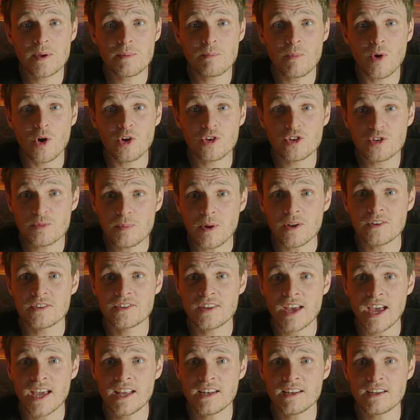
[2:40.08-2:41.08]
bit more
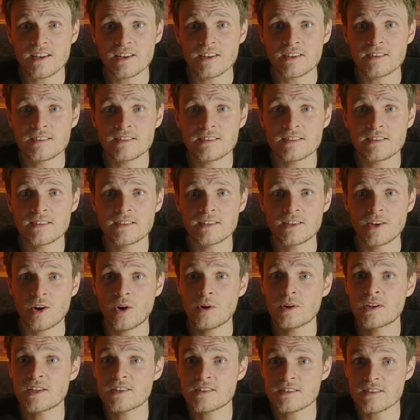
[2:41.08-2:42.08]
spontaneous, you
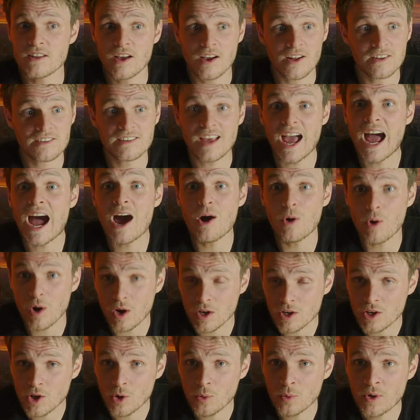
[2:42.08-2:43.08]
know, and it starts out
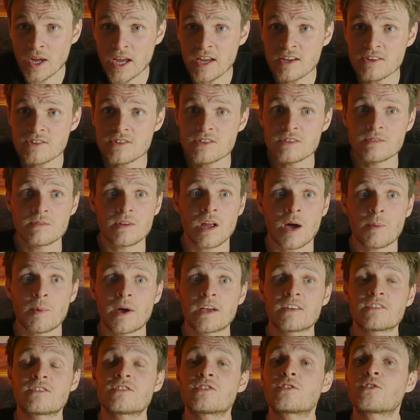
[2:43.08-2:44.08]
on location. I
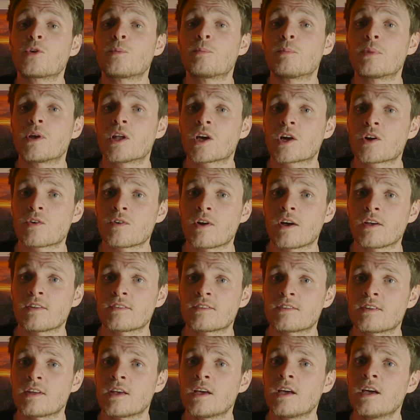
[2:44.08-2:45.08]
might stumble
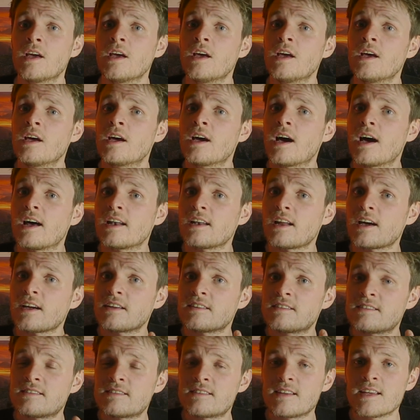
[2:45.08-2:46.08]
across a
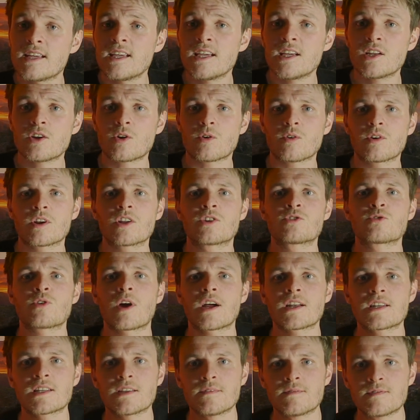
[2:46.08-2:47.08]
nice scene or an
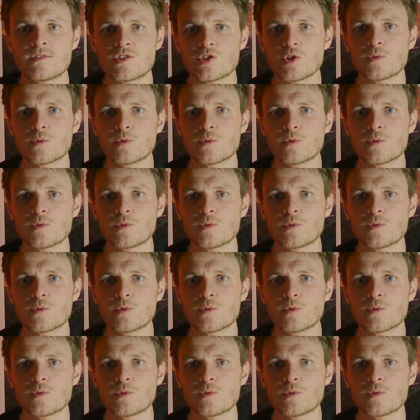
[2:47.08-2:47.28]
attractive